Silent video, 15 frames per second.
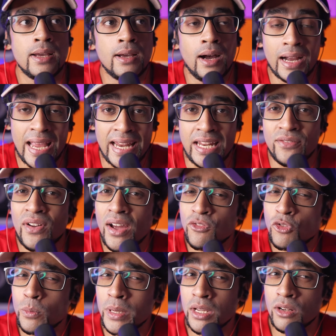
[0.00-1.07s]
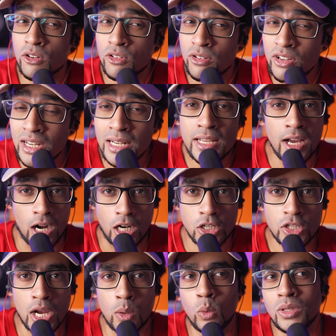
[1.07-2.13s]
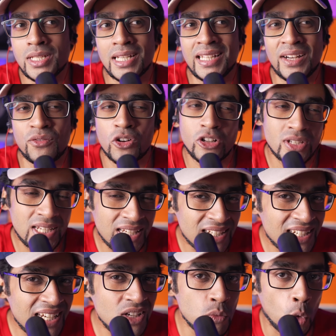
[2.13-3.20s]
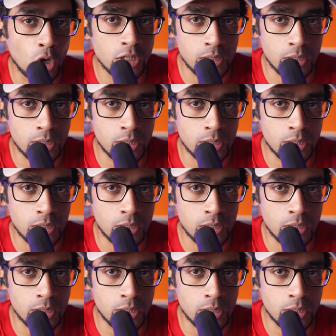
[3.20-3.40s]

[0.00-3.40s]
Again, if I have to be really harsh, I would say that for a 16 watt